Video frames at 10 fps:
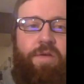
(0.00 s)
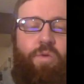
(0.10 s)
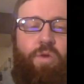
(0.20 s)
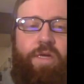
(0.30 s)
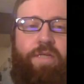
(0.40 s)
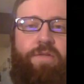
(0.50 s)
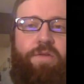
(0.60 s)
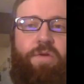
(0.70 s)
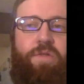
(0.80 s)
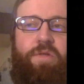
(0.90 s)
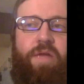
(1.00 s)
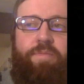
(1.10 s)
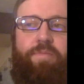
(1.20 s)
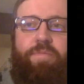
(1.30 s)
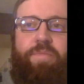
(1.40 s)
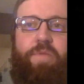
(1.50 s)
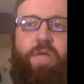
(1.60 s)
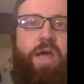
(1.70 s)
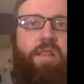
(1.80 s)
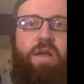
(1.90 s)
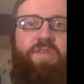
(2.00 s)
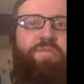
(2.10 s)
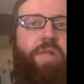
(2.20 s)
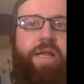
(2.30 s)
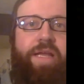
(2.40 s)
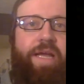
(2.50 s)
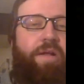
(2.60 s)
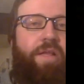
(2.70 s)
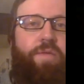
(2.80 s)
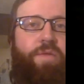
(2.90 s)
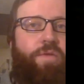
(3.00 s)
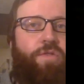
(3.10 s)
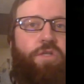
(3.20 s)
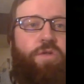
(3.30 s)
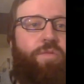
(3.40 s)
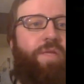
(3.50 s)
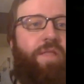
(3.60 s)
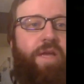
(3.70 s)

work into those. I I love planning out like what those shows will be